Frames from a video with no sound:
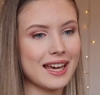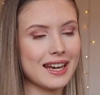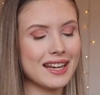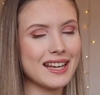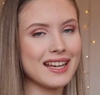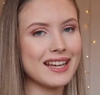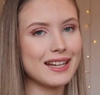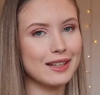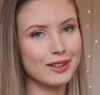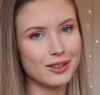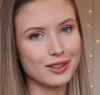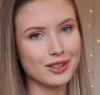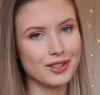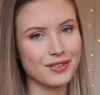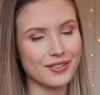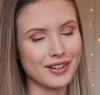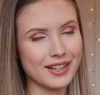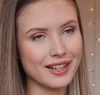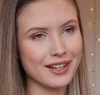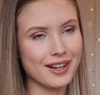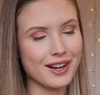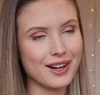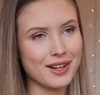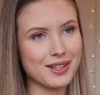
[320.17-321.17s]
at it. It looked
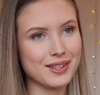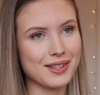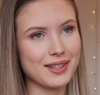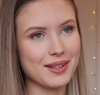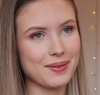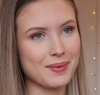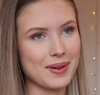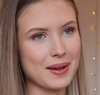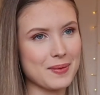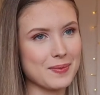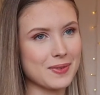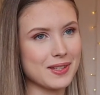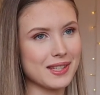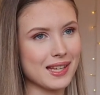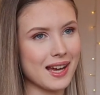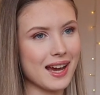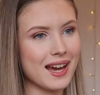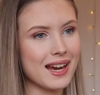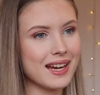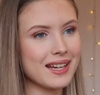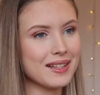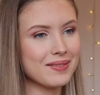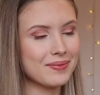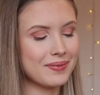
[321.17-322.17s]
really nice on the
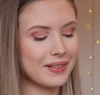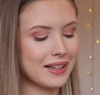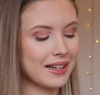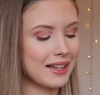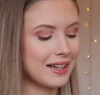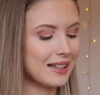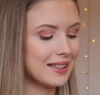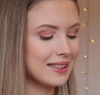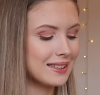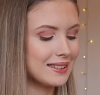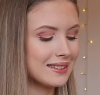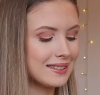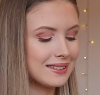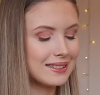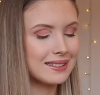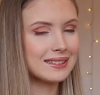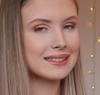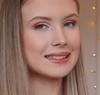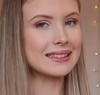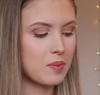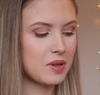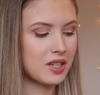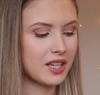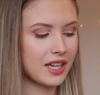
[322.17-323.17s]
website, but
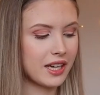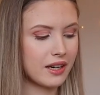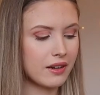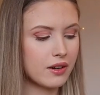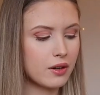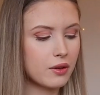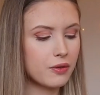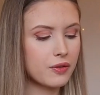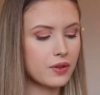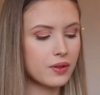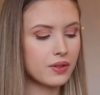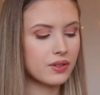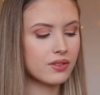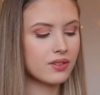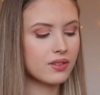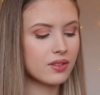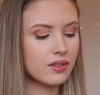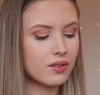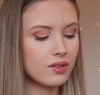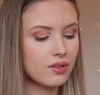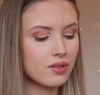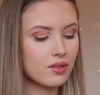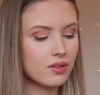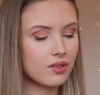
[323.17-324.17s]
the material feels
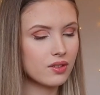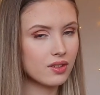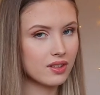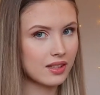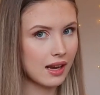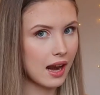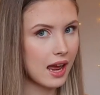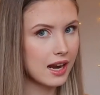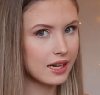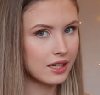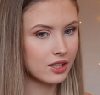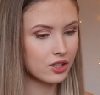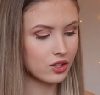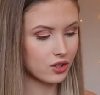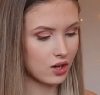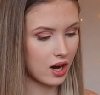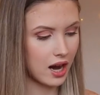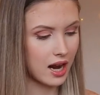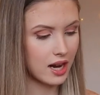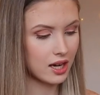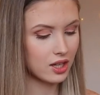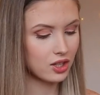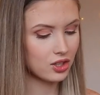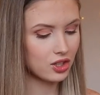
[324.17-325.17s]
slightly
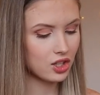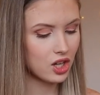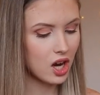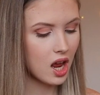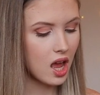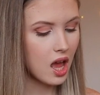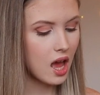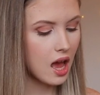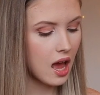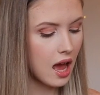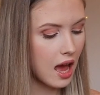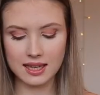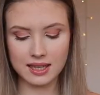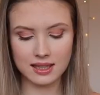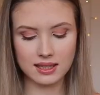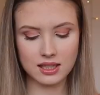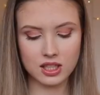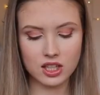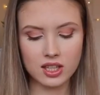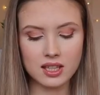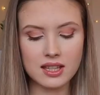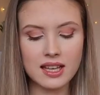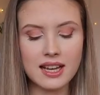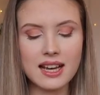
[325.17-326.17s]
strange. It's
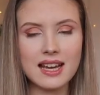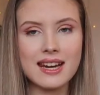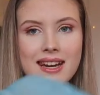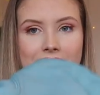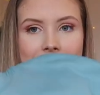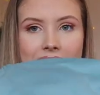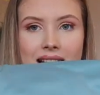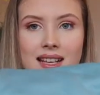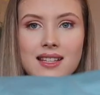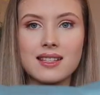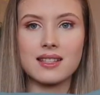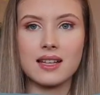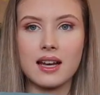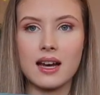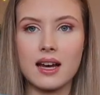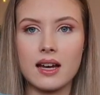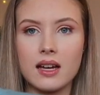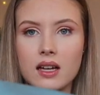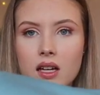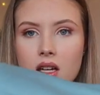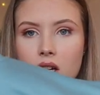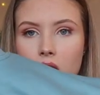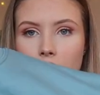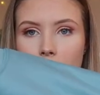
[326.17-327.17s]
just like a
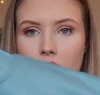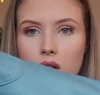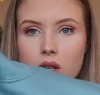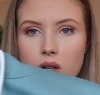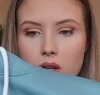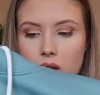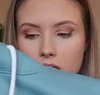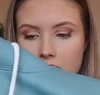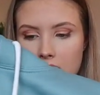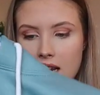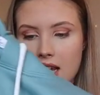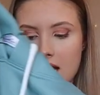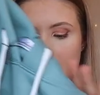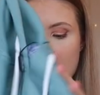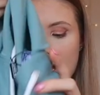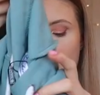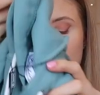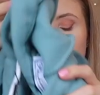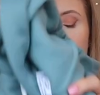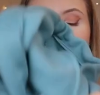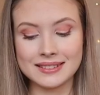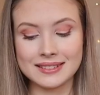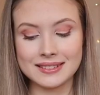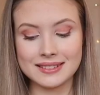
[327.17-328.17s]
NASA hoodie.
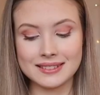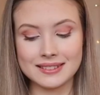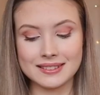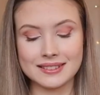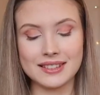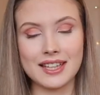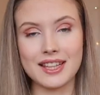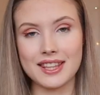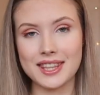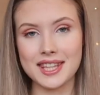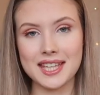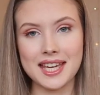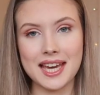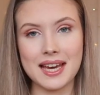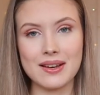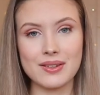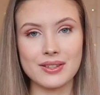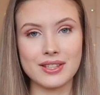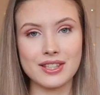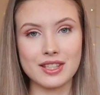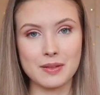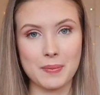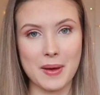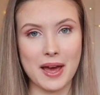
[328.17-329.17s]
Nothing
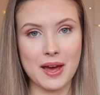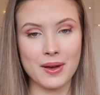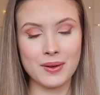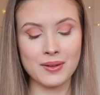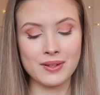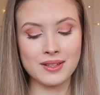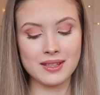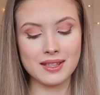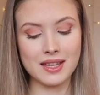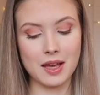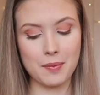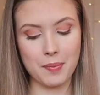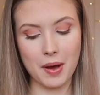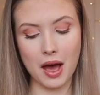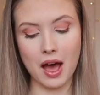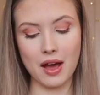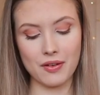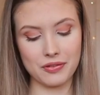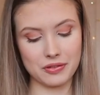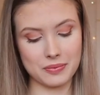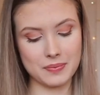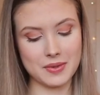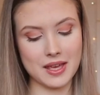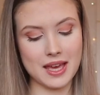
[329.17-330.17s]
else smells
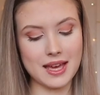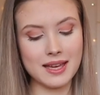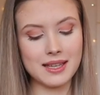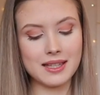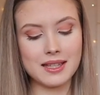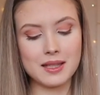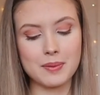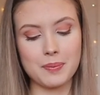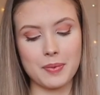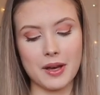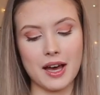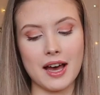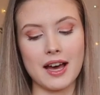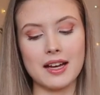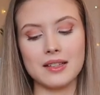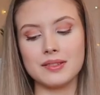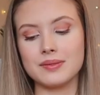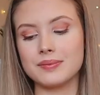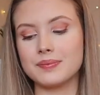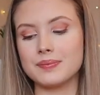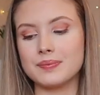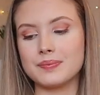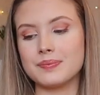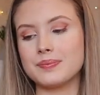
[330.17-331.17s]
apart from this, but
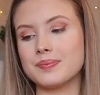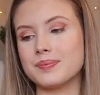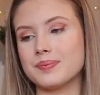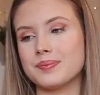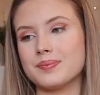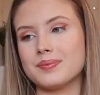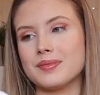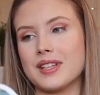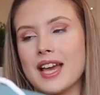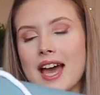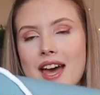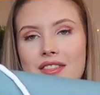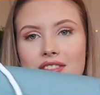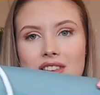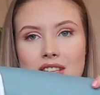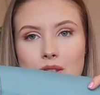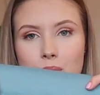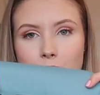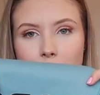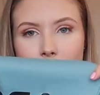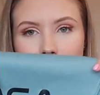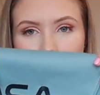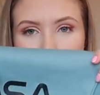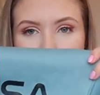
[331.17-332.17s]
yeah,
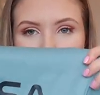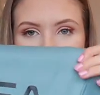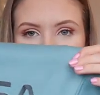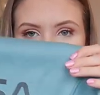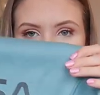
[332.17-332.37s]
this was from the